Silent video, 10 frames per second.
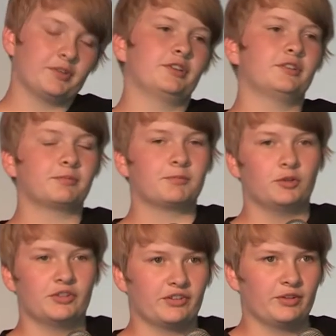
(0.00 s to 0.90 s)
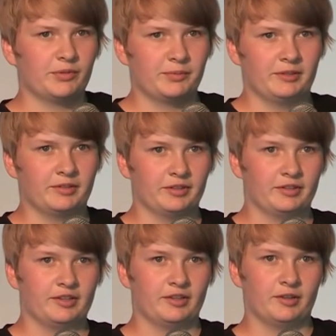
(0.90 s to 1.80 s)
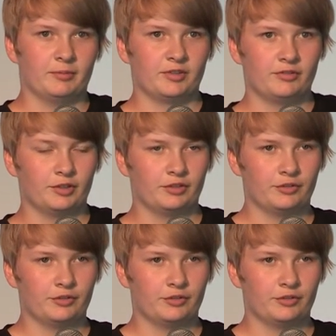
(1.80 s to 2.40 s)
In the context I'm speaking, and I'm referring